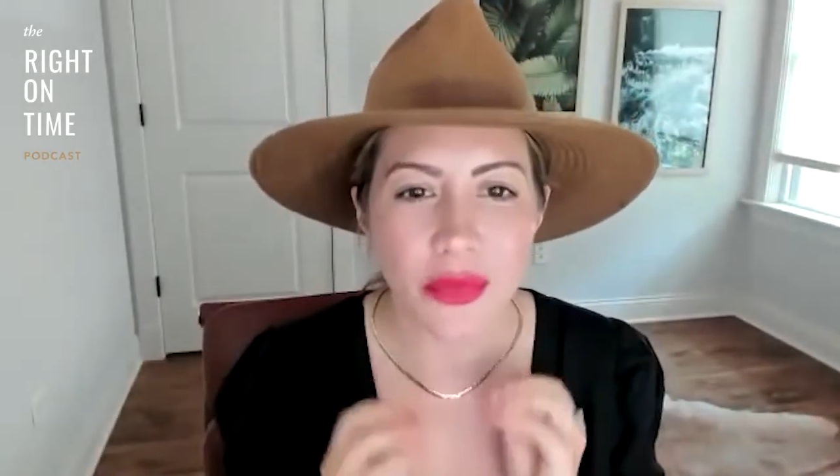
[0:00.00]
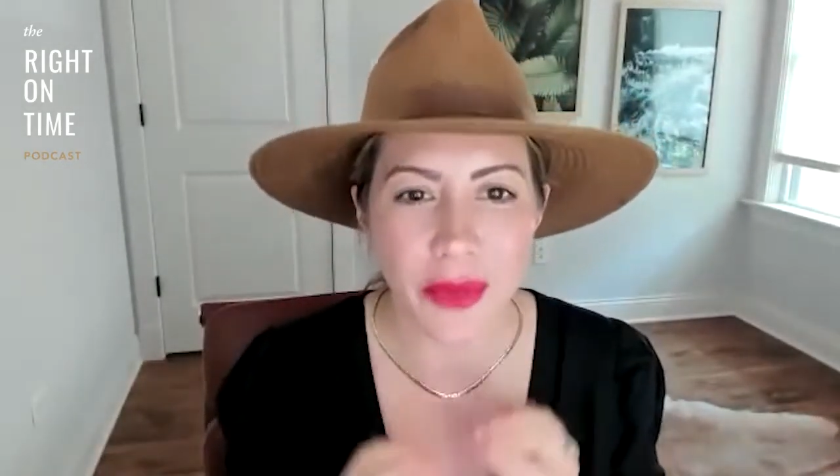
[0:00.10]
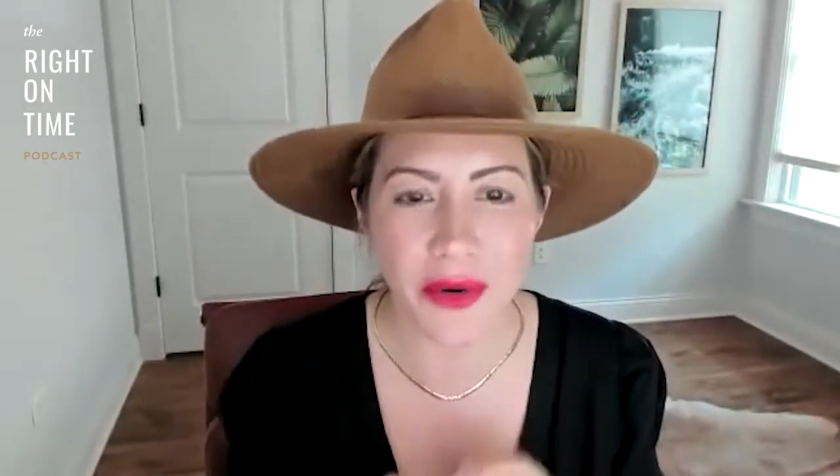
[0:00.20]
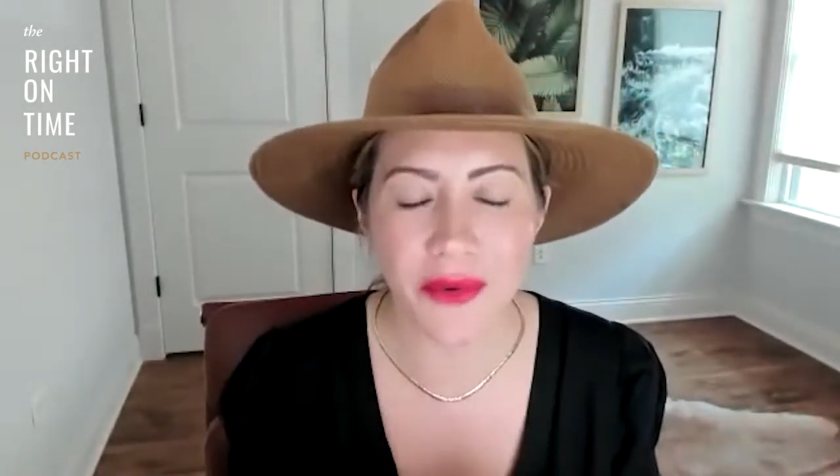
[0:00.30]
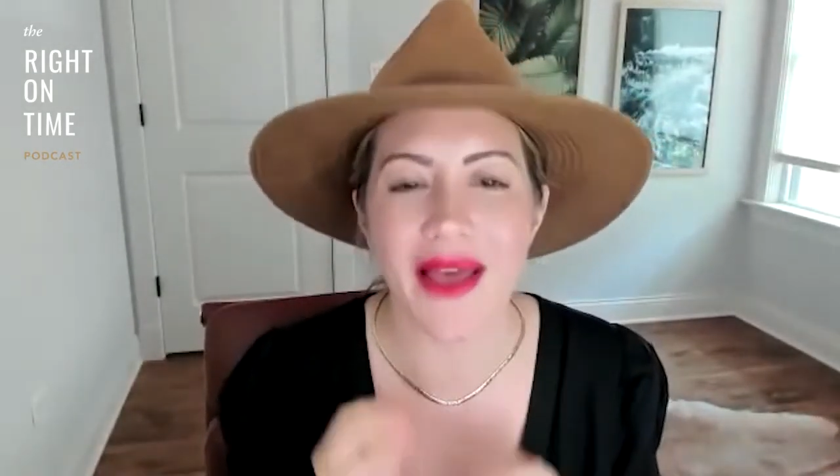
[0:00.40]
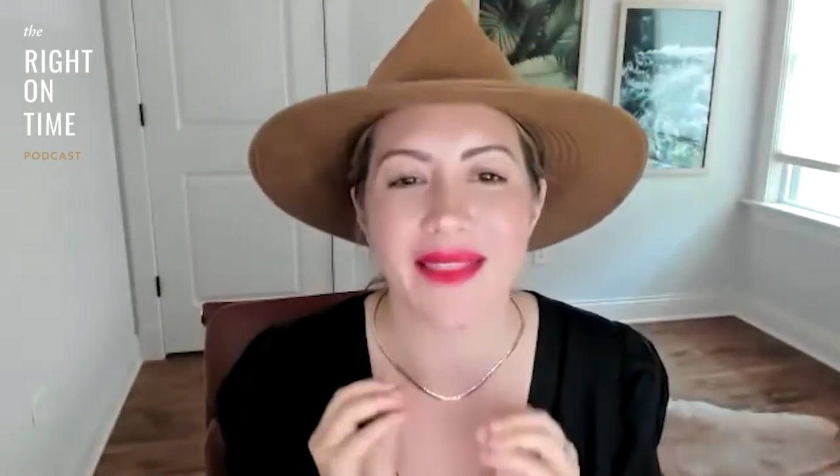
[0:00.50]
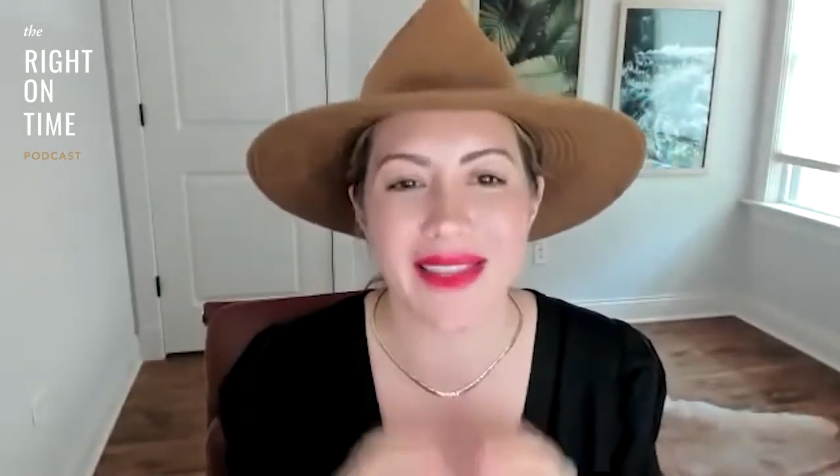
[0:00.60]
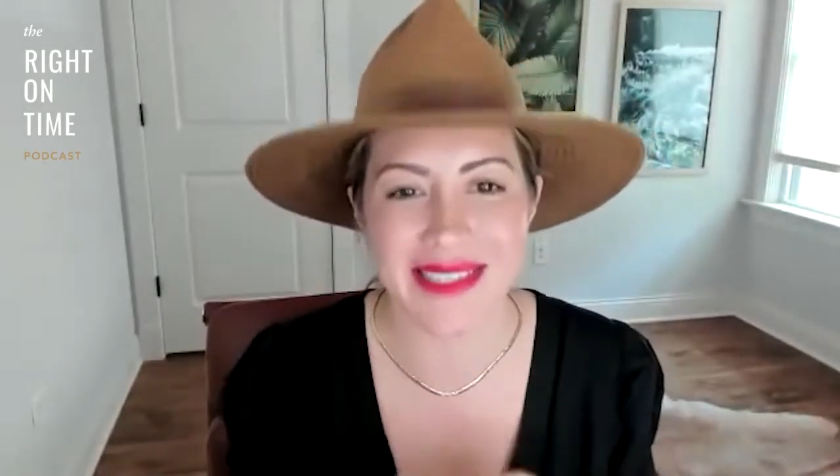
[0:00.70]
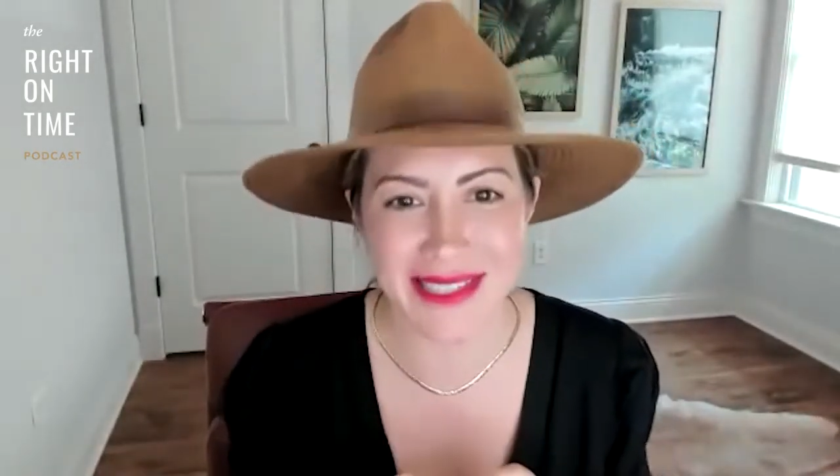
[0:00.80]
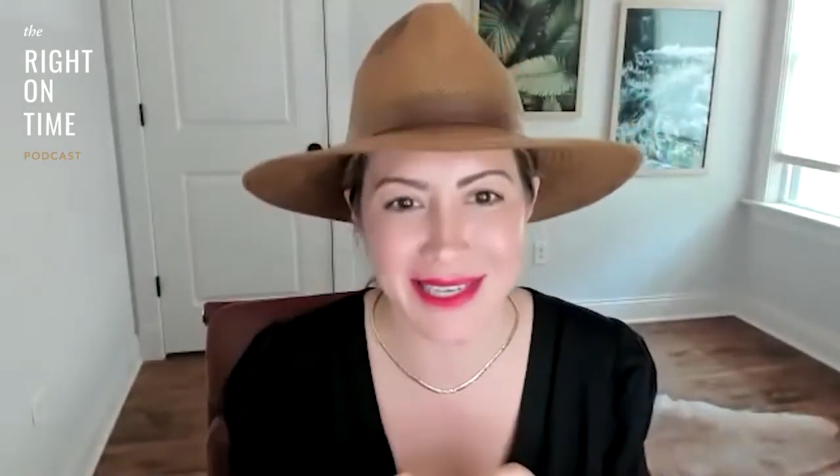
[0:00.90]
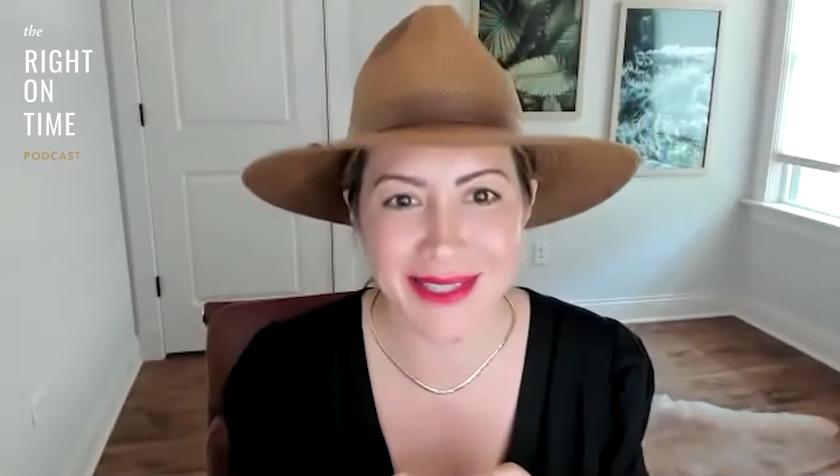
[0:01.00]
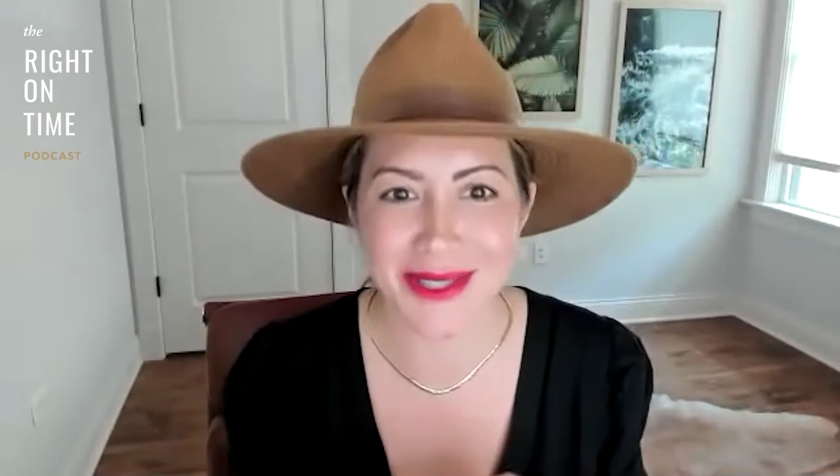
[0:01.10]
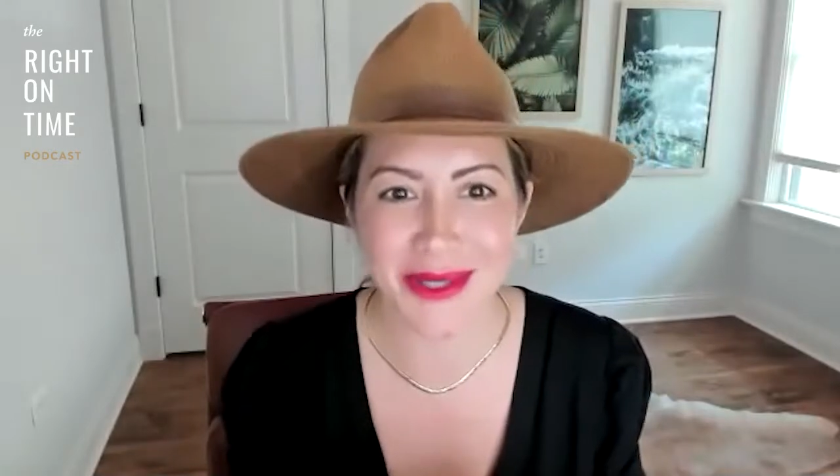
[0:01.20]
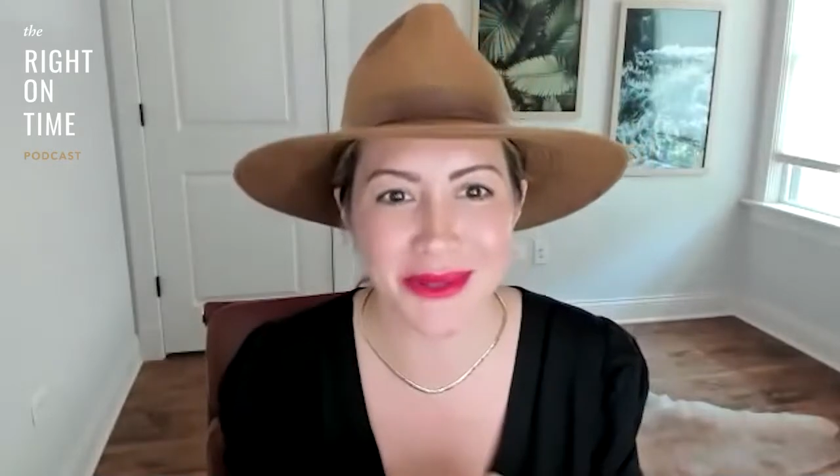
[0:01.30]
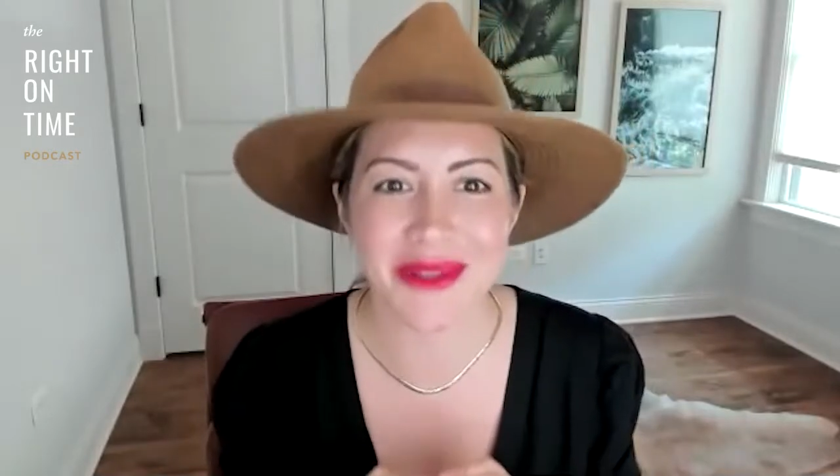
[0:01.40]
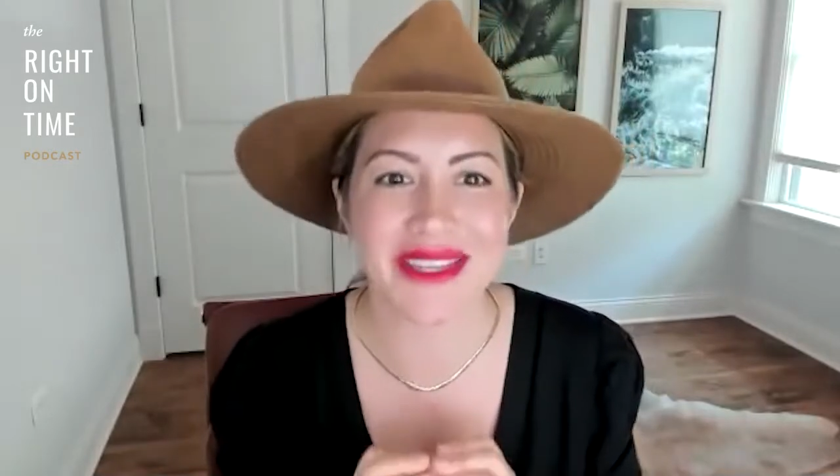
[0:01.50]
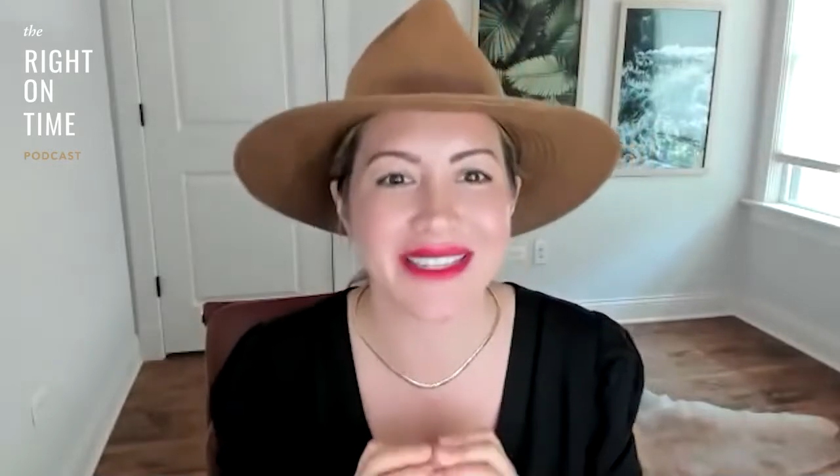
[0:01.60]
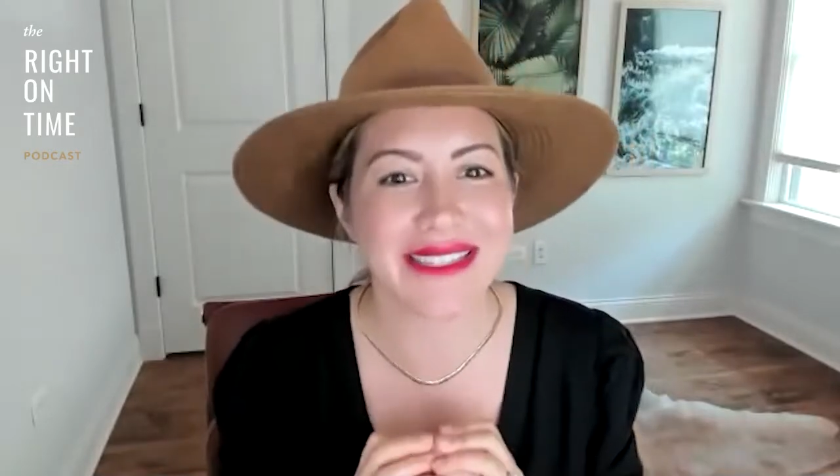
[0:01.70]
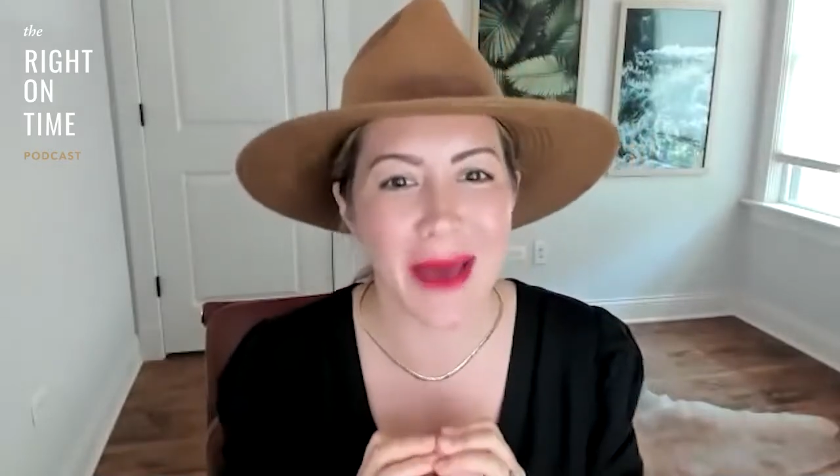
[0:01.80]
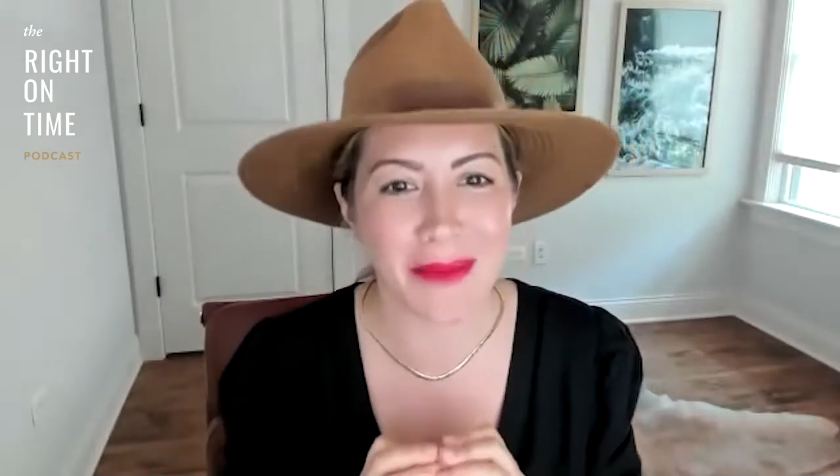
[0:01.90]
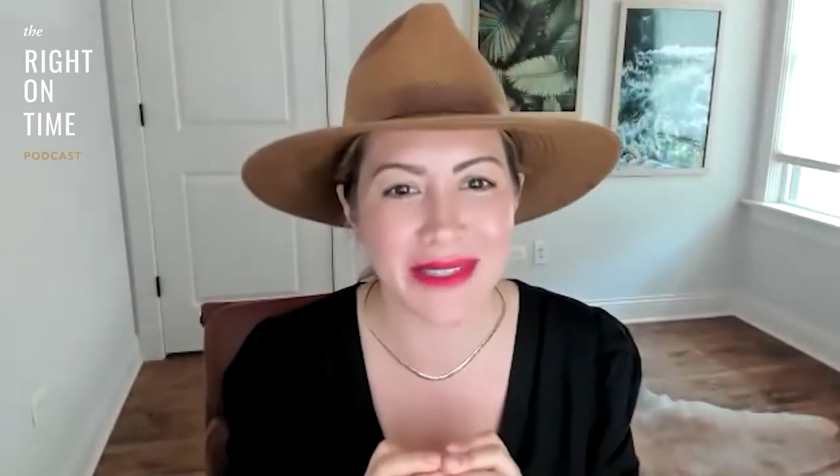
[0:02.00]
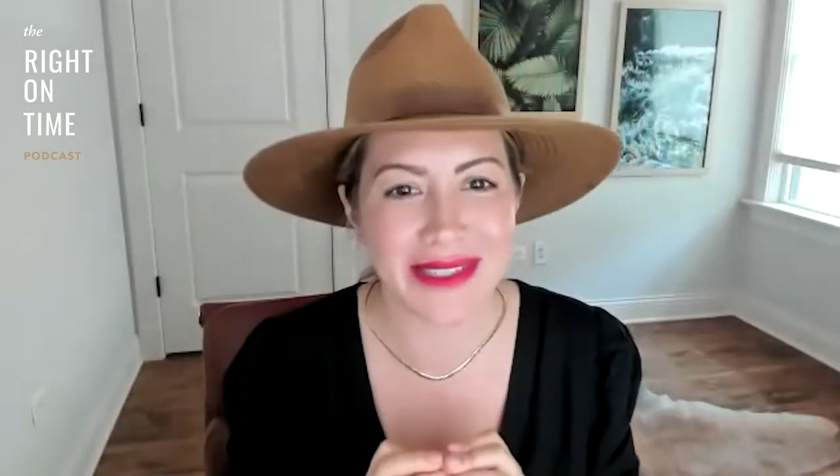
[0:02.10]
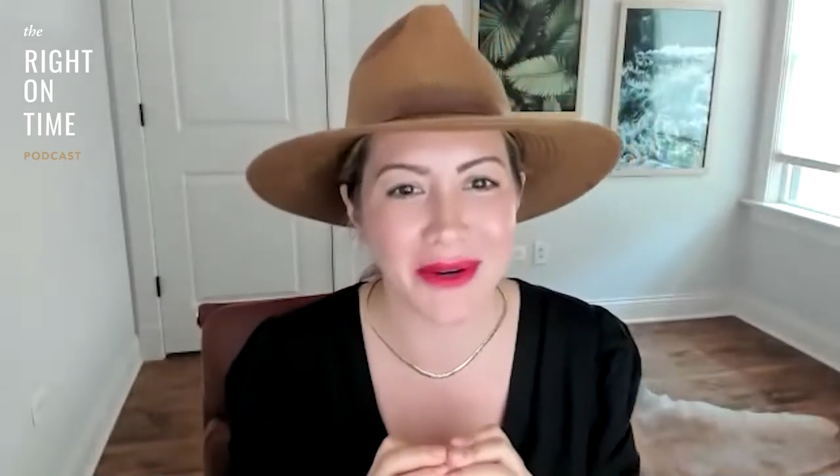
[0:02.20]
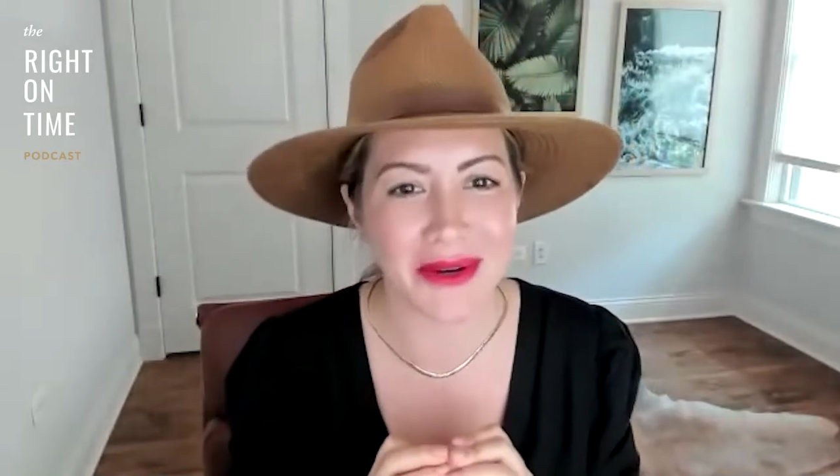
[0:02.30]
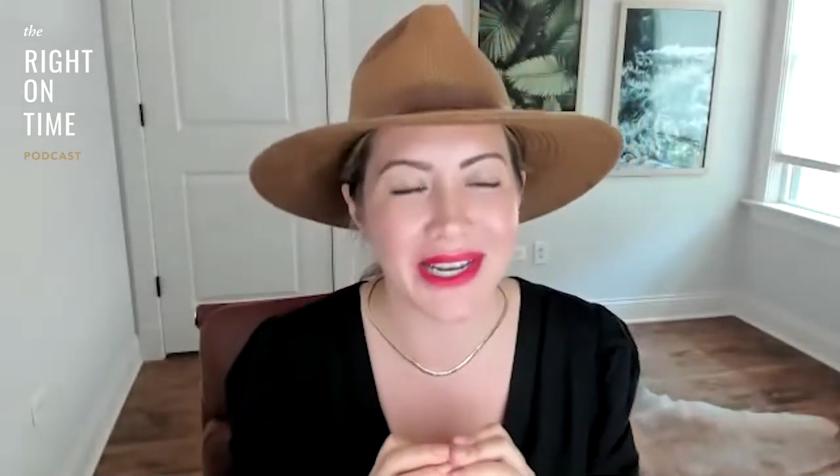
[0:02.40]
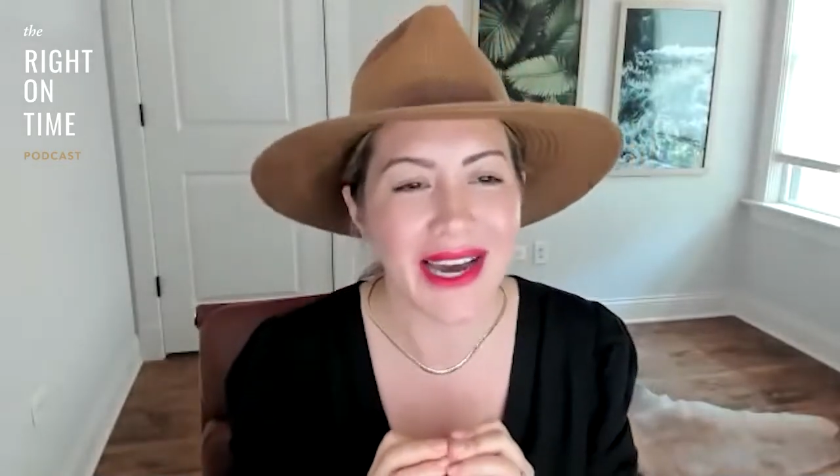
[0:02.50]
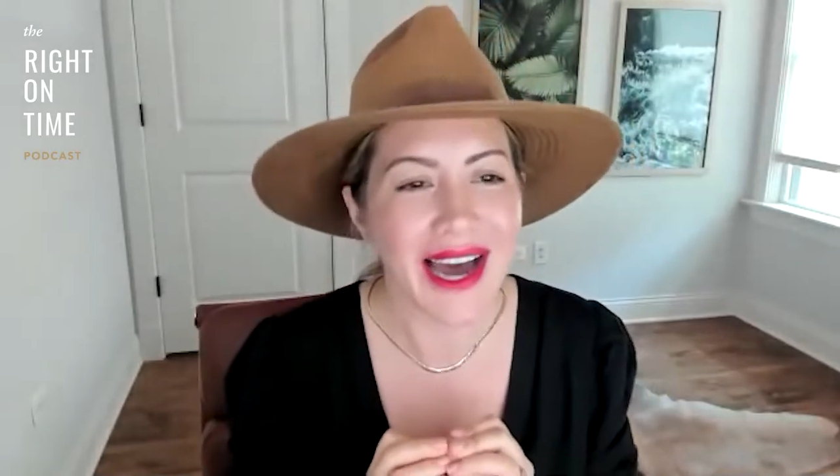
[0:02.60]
regret listening to this episode.